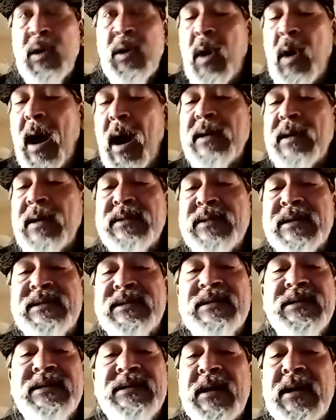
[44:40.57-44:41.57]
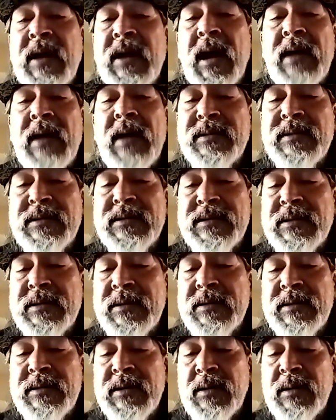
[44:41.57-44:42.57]
I don't get to,
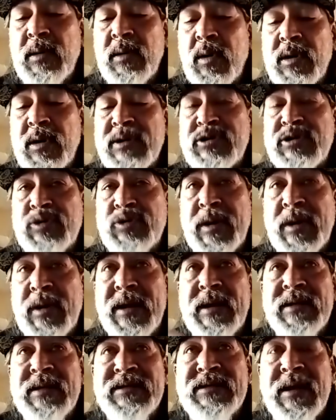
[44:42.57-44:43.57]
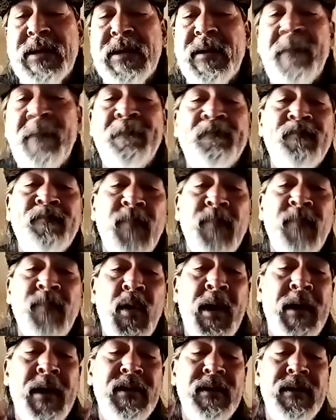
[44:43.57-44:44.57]
orchestrate and say, okay,
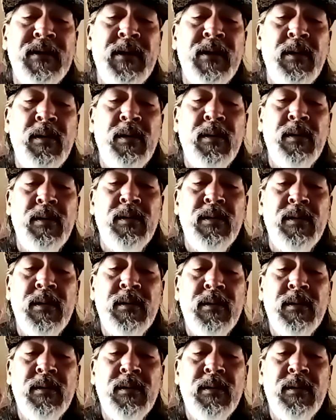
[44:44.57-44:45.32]
you're going to go